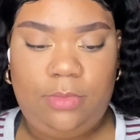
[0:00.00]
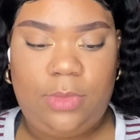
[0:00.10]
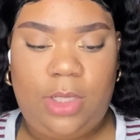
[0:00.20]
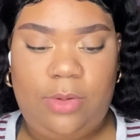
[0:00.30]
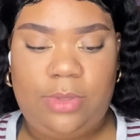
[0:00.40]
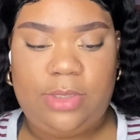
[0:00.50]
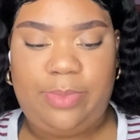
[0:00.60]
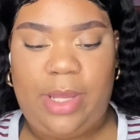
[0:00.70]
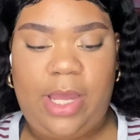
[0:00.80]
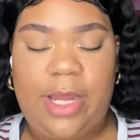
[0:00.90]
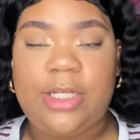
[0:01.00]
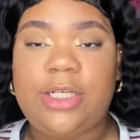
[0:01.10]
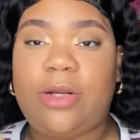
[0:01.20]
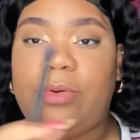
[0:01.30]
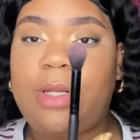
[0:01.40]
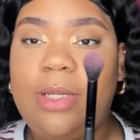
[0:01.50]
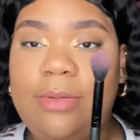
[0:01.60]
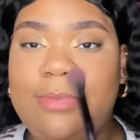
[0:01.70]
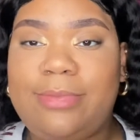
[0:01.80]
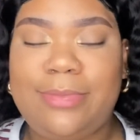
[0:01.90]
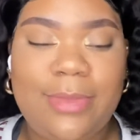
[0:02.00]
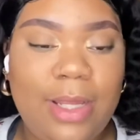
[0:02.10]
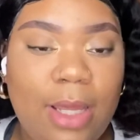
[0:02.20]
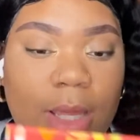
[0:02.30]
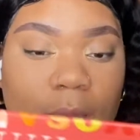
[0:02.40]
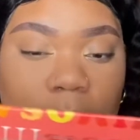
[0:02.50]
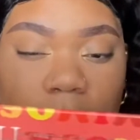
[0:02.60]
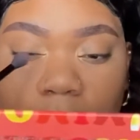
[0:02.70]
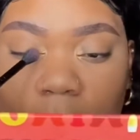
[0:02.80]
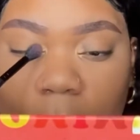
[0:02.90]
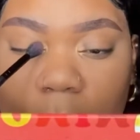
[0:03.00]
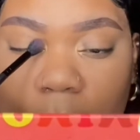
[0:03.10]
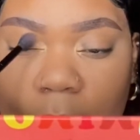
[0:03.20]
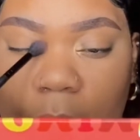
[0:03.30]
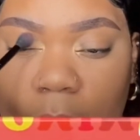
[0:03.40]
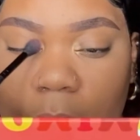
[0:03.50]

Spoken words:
There was pink eyeshadow on it. And